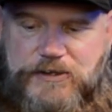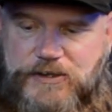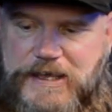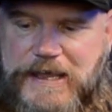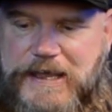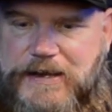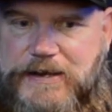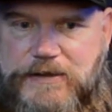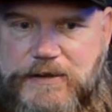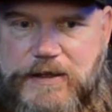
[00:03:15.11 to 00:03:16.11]
You can't
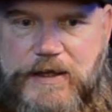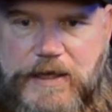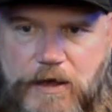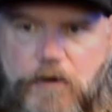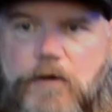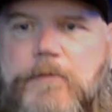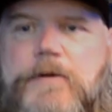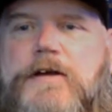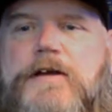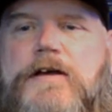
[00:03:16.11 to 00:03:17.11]
help
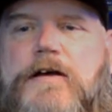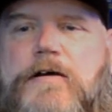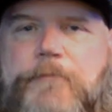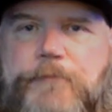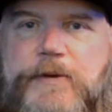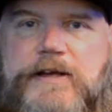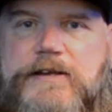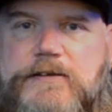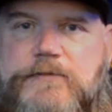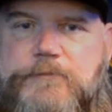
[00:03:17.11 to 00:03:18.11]

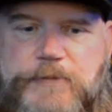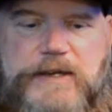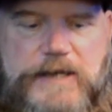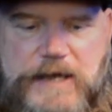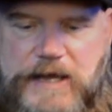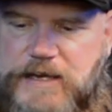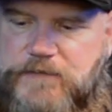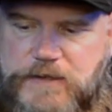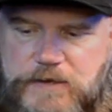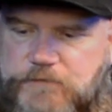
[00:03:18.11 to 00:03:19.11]
but be kind
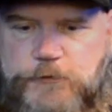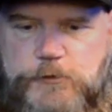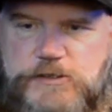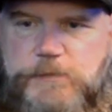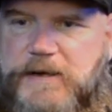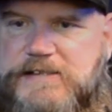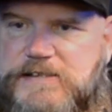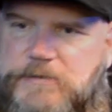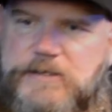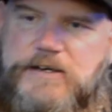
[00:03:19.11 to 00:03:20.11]
of influenced by
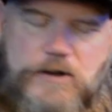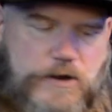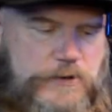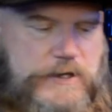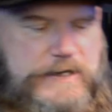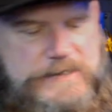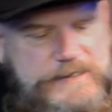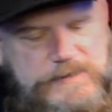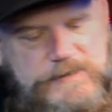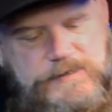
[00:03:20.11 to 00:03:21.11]
something that already
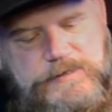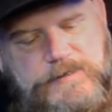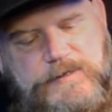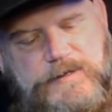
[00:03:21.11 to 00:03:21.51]
exists.